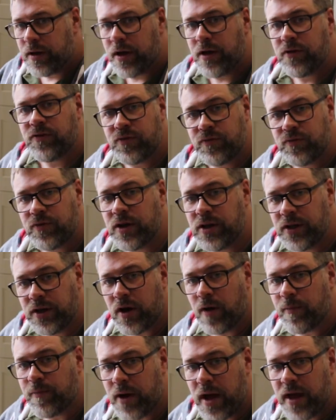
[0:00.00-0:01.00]
It's a really
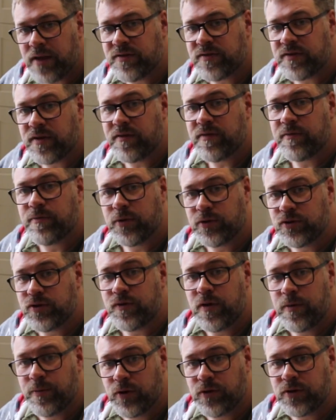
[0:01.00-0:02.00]
comprehensive
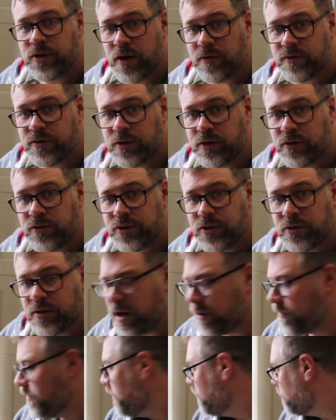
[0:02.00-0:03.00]
multi-room audio solution,
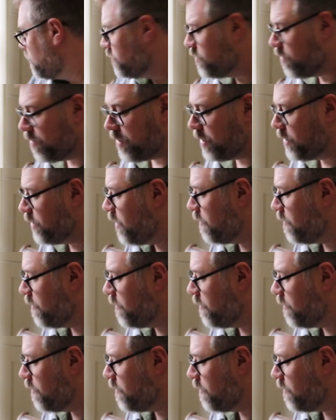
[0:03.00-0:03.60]
and there's nothing